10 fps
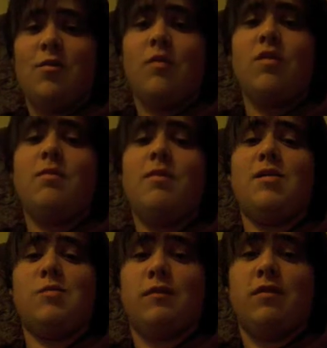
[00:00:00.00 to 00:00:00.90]
one of the
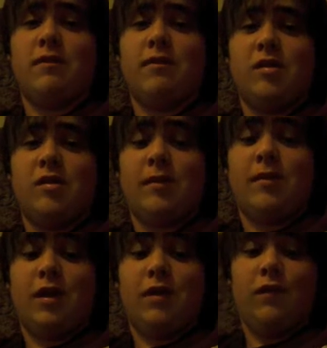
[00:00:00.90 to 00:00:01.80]
best movies I've ever seen in
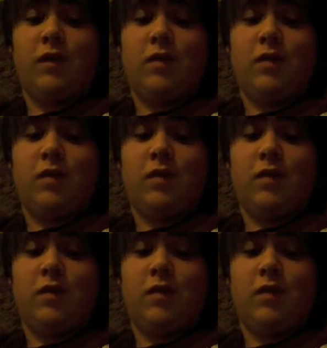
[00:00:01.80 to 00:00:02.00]
my life